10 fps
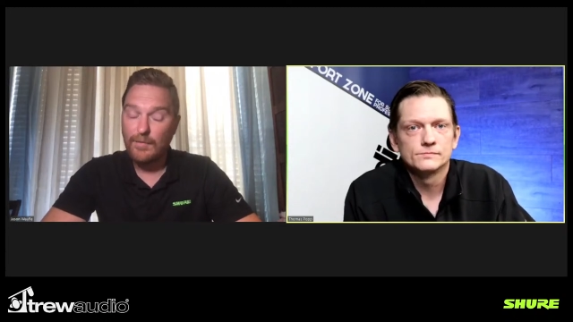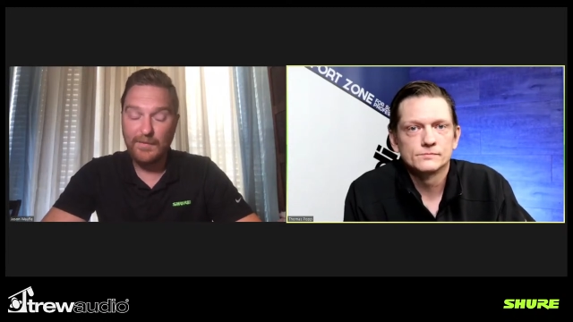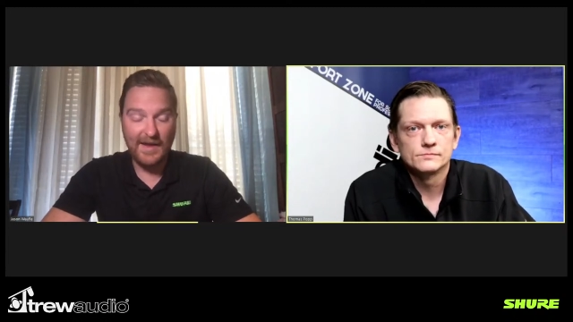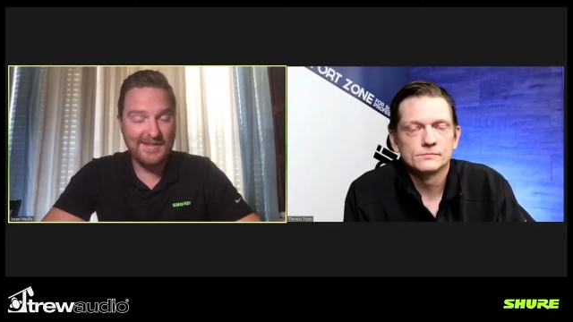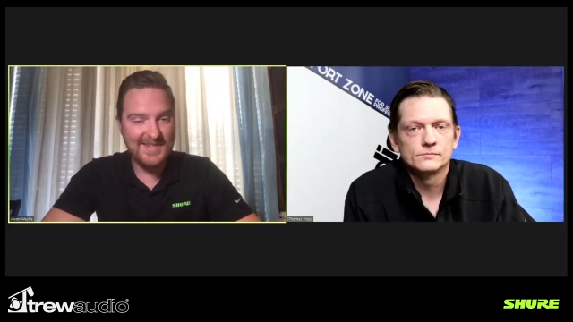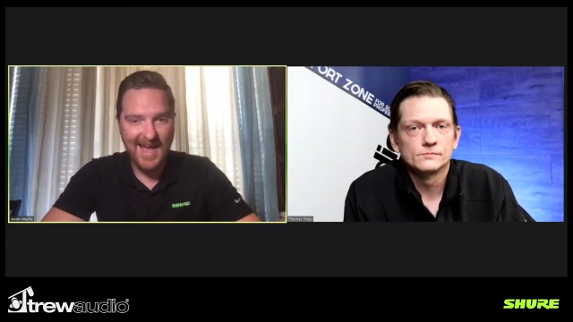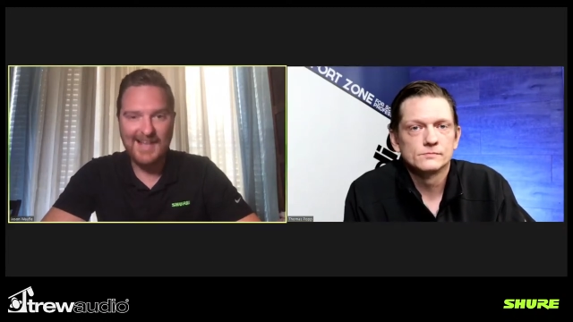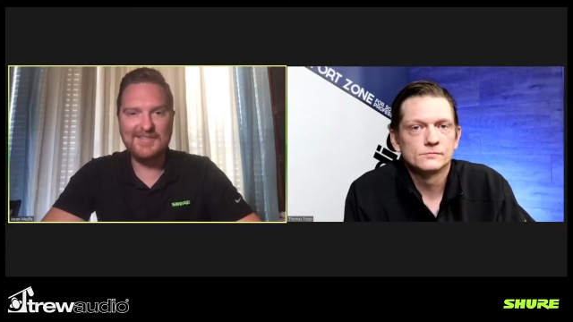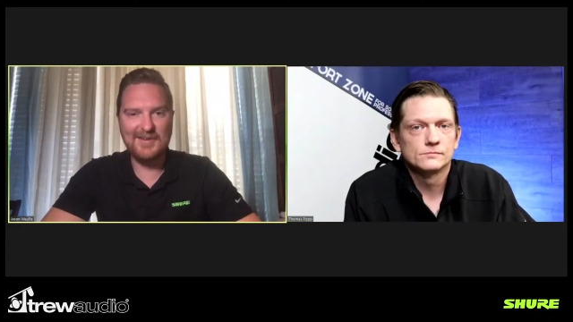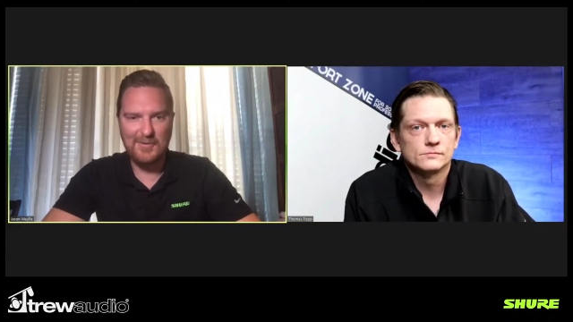
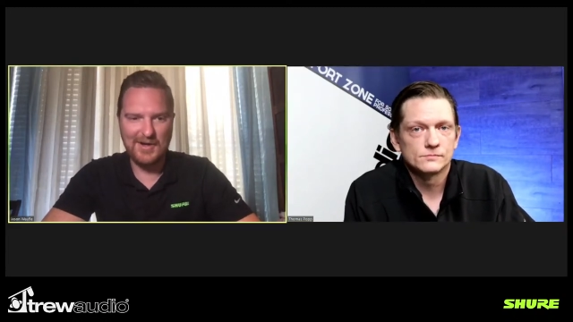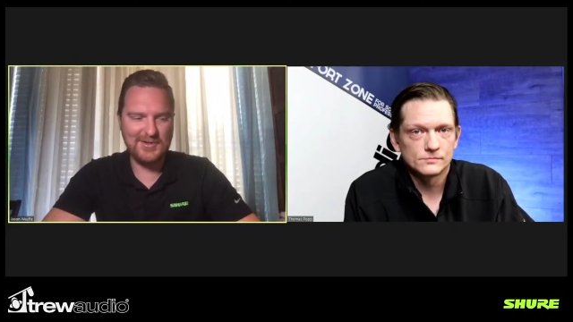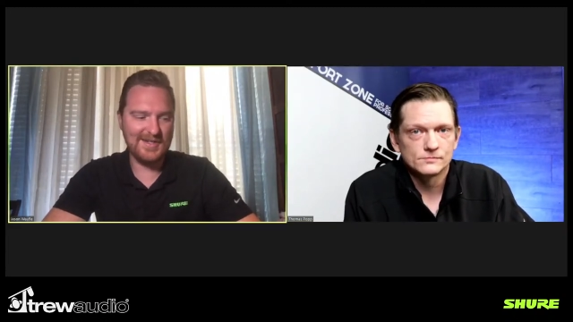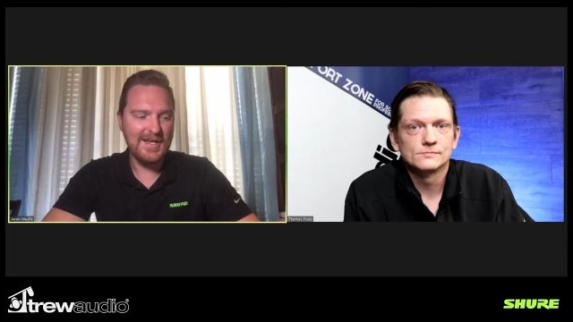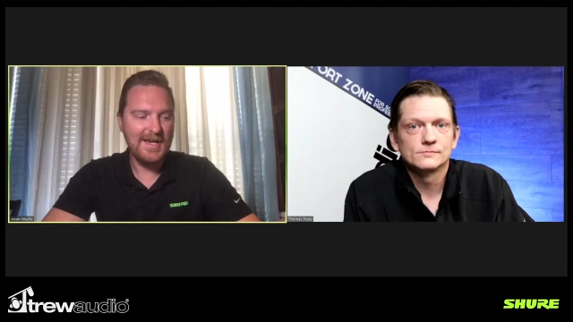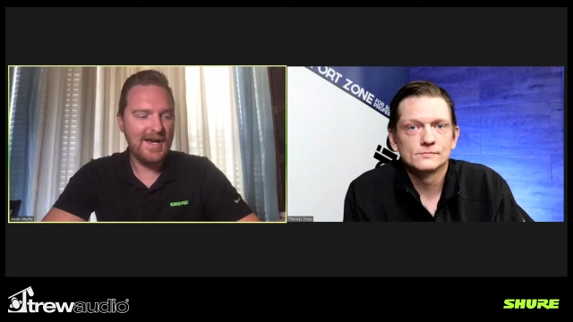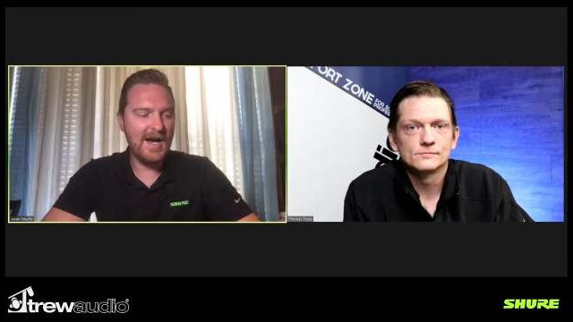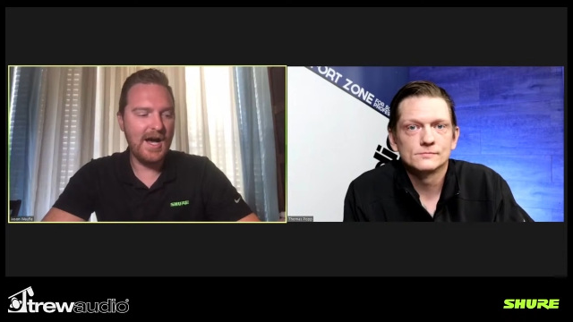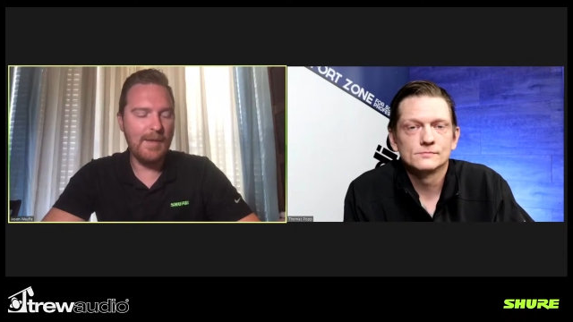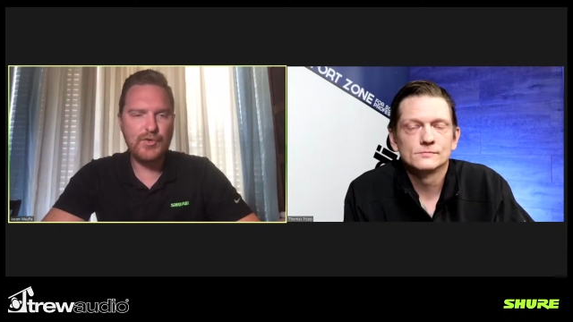Speaker 1: Fantastic question.
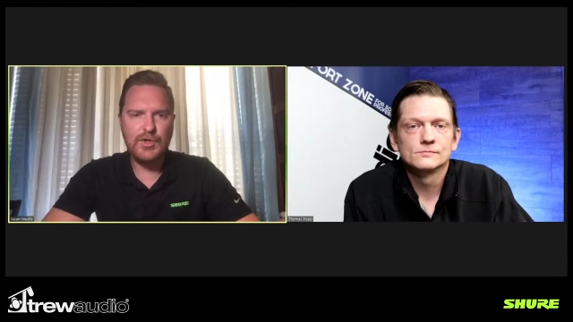Um,